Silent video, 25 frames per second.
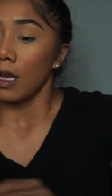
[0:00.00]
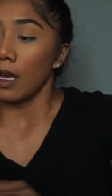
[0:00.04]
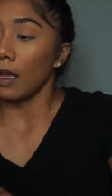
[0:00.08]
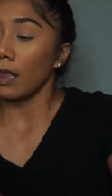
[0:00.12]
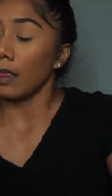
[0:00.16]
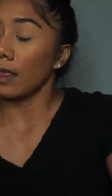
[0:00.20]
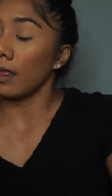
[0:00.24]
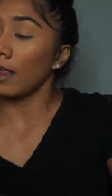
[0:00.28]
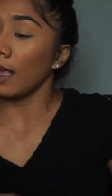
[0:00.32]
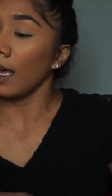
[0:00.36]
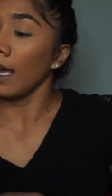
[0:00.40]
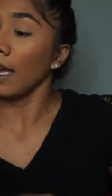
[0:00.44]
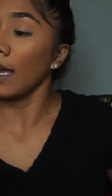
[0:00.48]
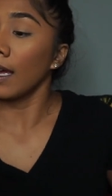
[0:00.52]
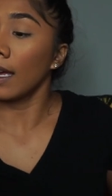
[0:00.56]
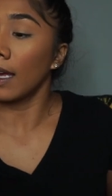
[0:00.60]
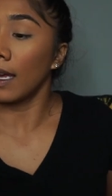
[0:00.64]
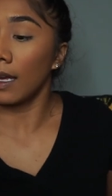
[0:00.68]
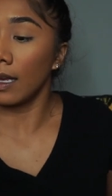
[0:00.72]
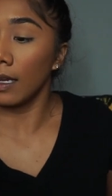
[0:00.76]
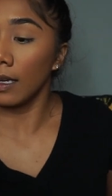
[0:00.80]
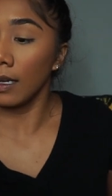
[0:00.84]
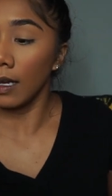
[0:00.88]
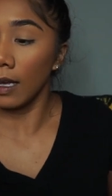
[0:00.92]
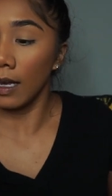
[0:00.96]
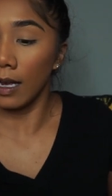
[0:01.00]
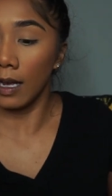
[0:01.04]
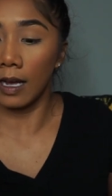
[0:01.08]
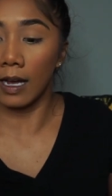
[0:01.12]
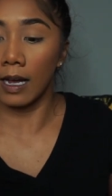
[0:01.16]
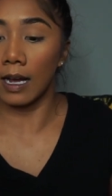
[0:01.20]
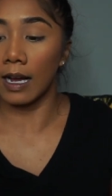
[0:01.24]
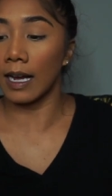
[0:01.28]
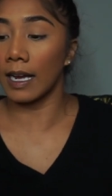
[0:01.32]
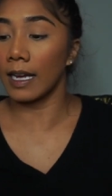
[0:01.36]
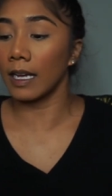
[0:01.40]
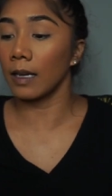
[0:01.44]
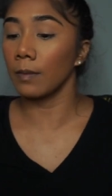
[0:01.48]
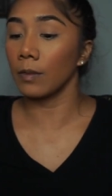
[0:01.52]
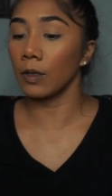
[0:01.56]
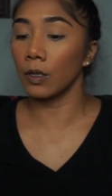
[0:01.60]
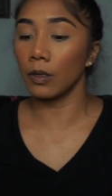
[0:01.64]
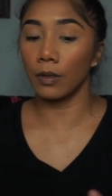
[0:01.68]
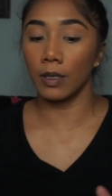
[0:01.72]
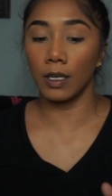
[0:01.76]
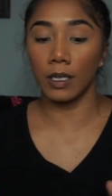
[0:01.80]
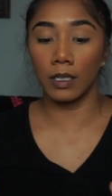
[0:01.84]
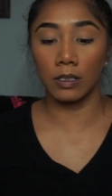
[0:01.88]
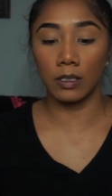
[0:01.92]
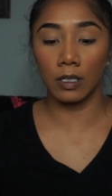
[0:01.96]
And then I am
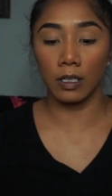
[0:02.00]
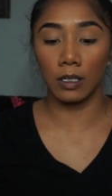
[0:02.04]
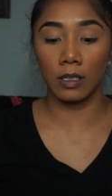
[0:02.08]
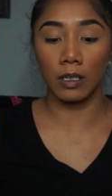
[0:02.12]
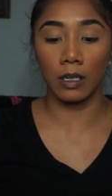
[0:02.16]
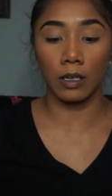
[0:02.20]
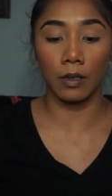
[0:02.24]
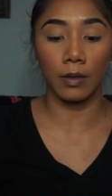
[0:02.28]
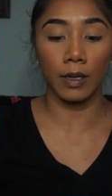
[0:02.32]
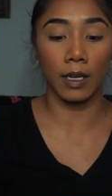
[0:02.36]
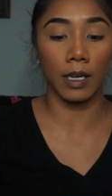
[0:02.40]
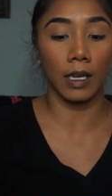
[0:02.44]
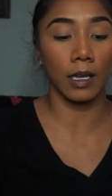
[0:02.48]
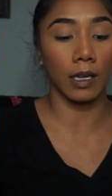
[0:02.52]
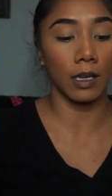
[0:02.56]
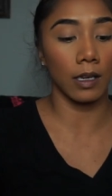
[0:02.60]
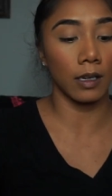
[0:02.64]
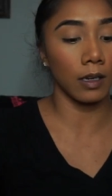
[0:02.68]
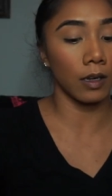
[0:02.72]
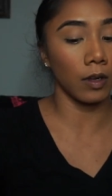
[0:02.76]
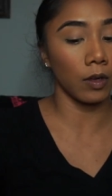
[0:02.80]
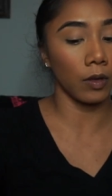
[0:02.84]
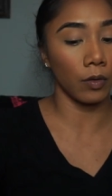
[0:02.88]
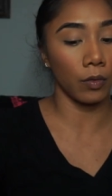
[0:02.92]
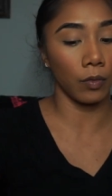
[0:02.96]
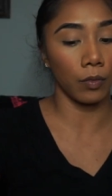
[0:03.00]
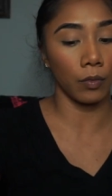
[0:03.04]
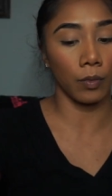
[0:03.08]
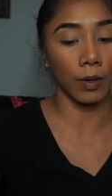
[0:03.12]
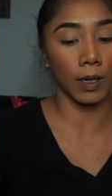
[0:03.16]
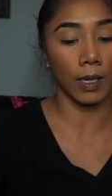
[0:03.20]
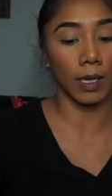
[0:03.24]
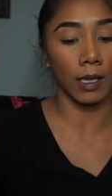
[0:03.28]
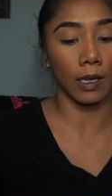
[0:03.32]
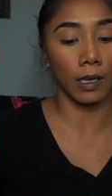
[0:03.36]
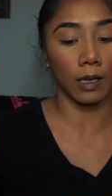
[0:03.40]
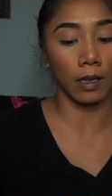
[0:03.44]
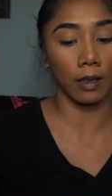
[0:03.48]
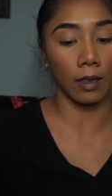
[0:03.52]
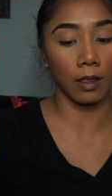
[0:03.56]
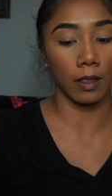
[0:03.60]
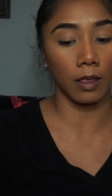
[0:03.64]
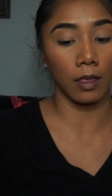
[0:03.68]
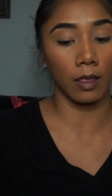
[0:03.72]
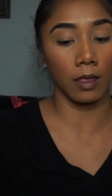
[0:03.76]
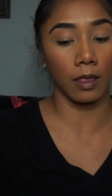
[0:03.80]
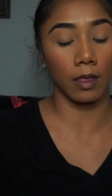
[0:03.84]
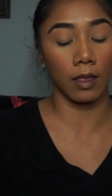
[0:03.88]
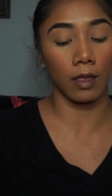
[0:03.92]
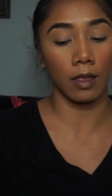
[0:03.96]
going to go in with
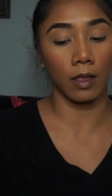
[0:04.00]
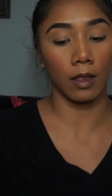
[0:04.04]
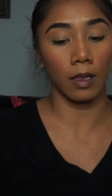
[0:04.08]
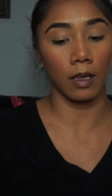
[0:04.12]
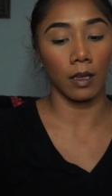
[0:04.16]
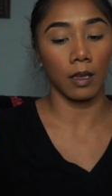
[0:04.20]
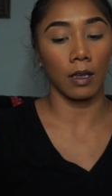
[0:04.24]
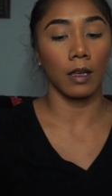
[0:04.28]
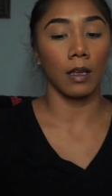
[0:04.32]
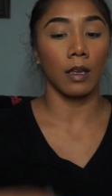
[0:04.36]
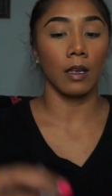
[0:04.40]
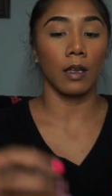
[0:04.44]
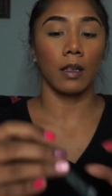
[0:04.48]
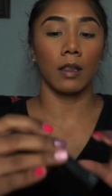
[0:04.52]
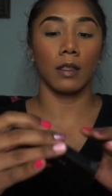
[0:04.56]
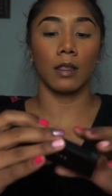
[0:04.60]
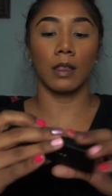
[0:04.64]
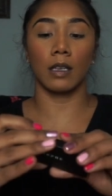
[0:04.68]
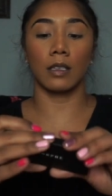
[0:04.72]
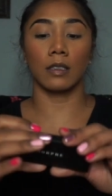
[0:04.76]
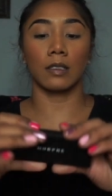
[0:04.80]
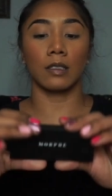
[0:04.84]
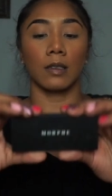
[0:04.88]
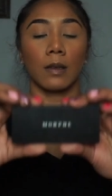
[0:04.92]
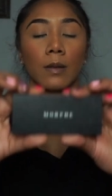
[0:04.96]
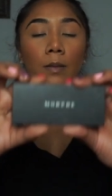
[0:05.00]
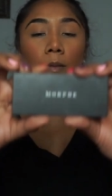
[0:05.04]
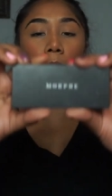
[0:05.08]
this